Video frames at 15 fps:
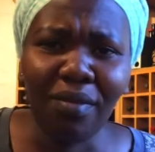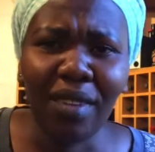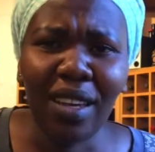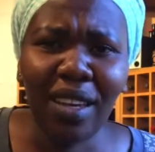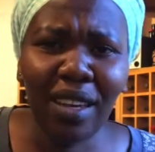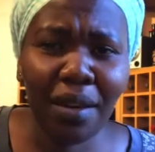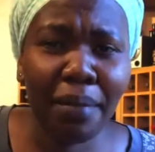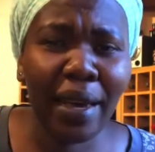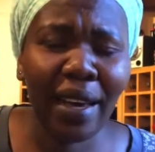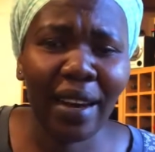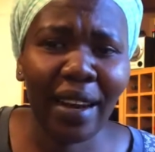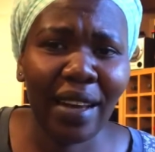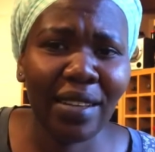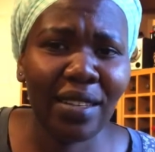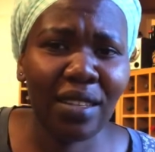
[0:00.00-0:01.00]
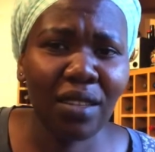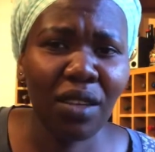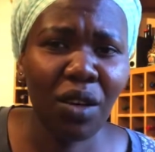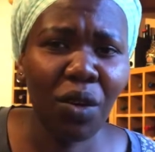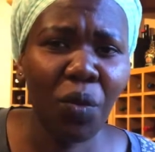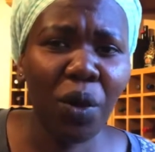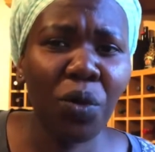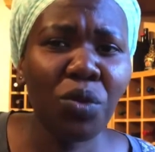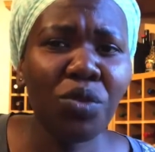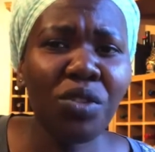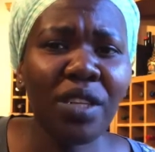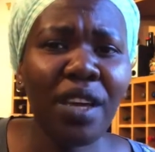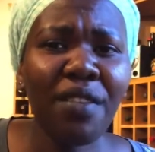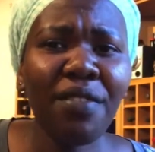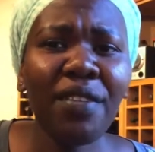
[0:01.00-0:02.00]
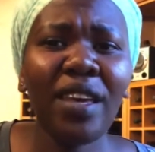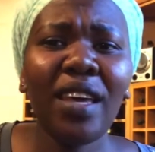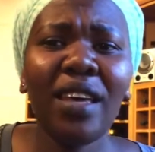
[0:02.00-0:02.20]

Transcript: in my class, we could hear the